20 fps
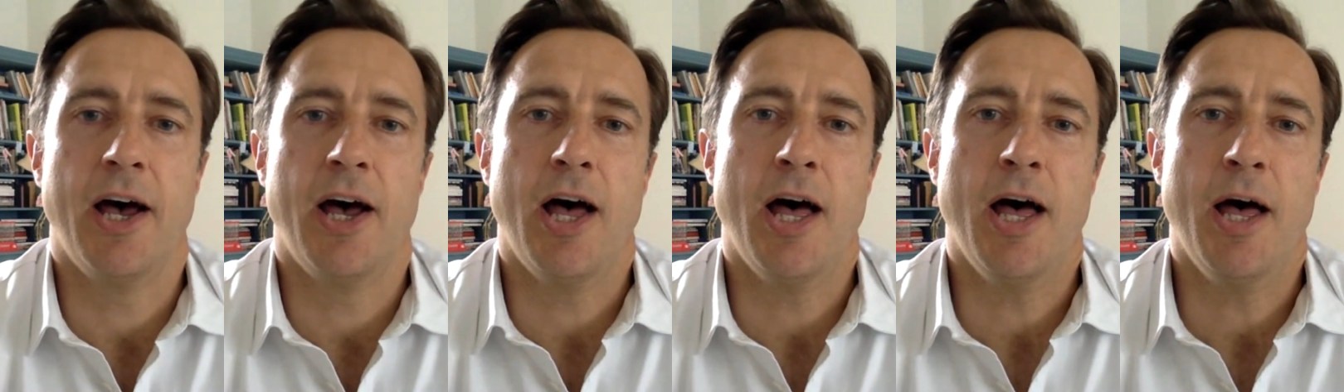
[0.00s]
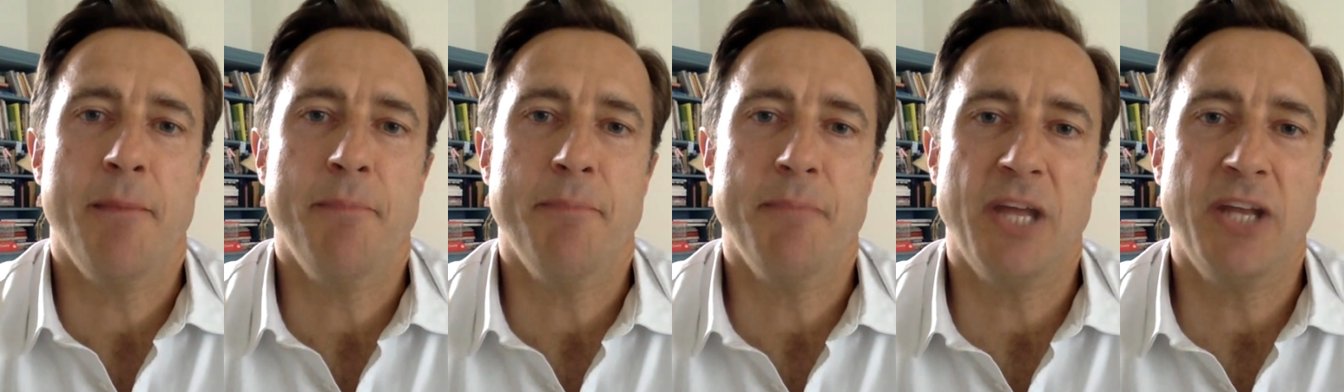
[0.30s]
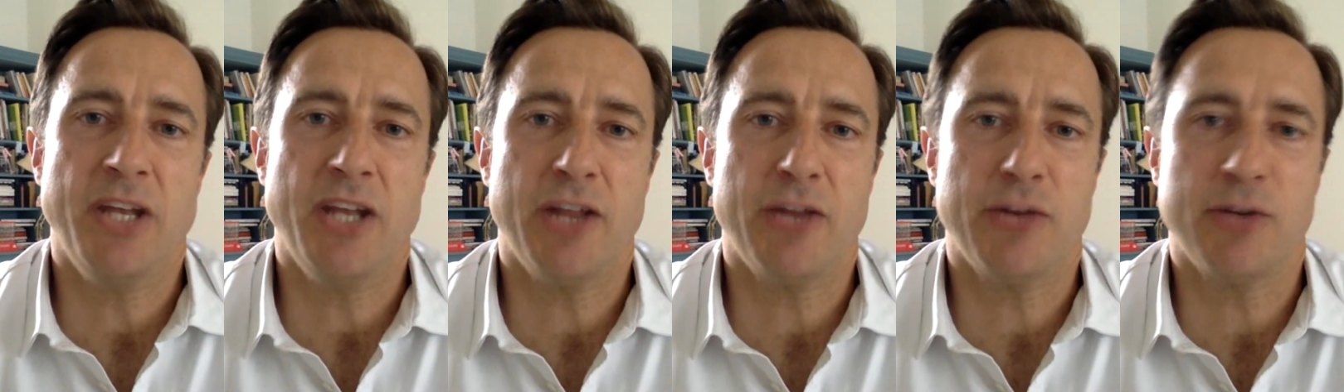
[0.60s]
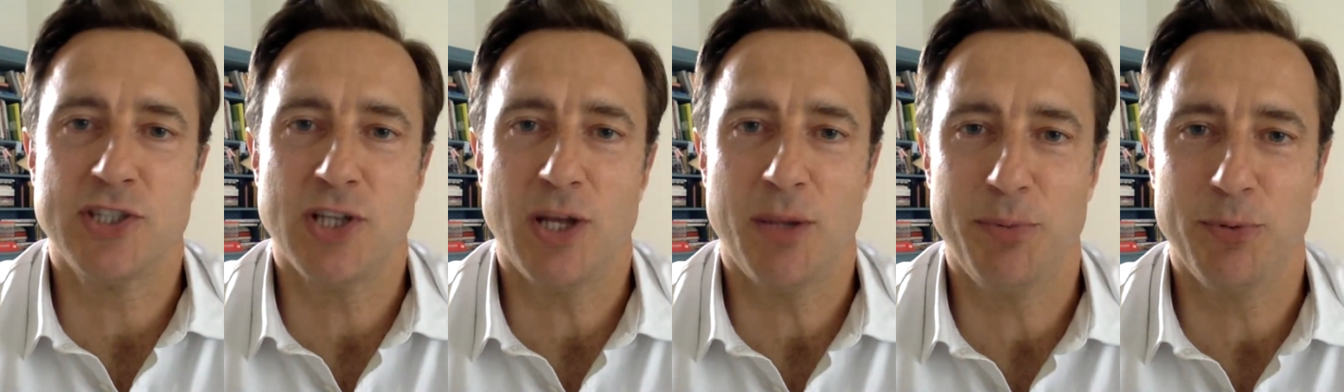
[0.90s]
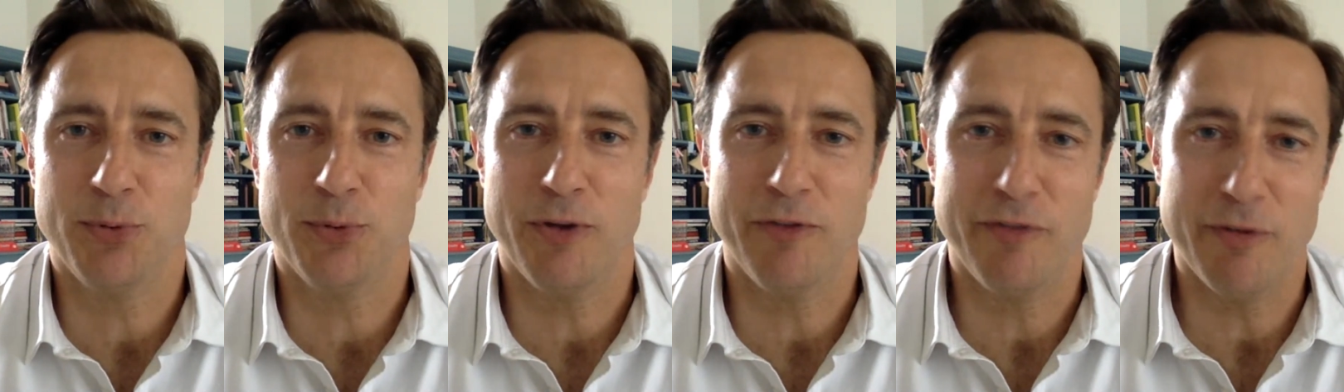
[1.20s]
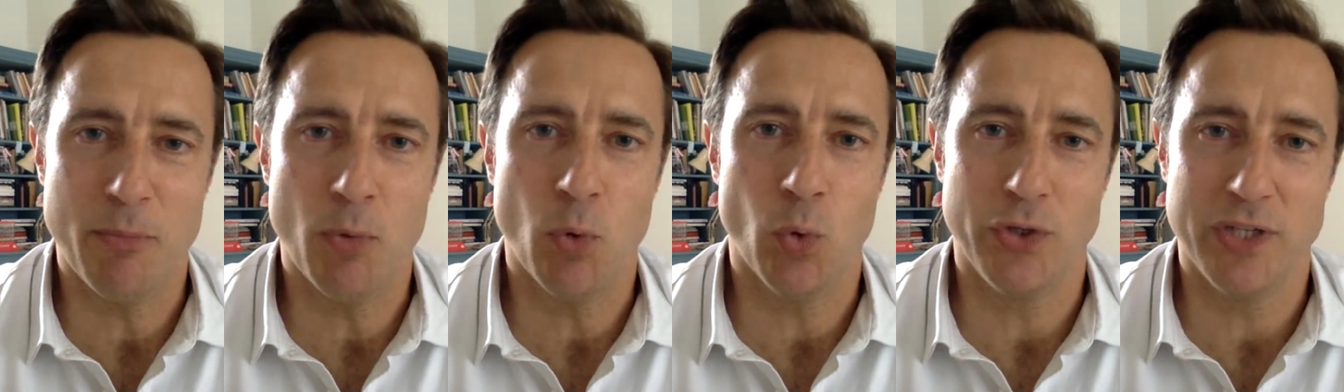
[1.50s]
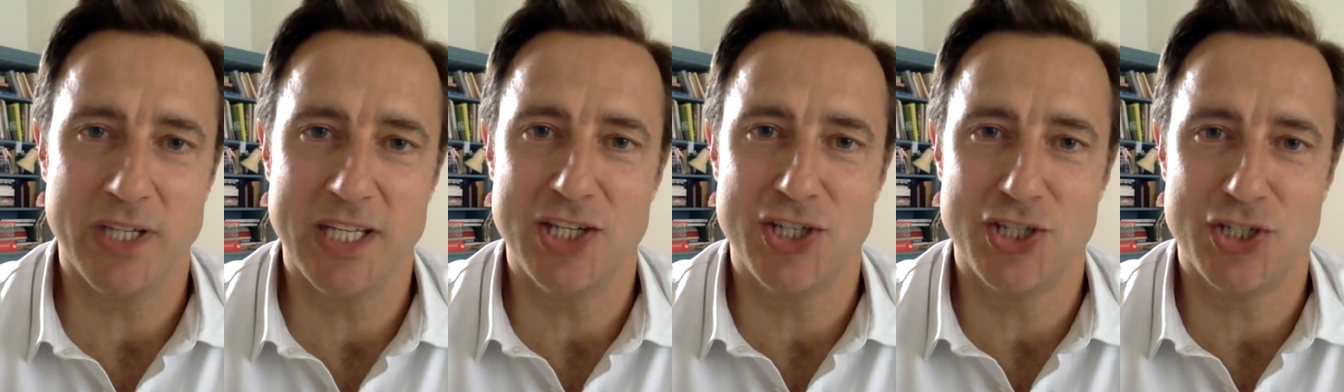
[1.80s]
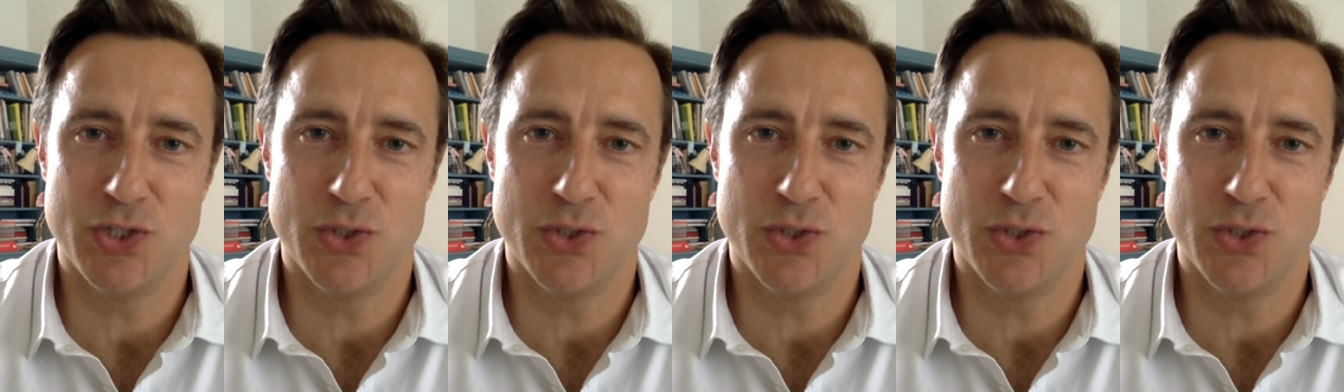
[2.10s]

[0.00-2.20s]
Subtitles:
Another example of a more niche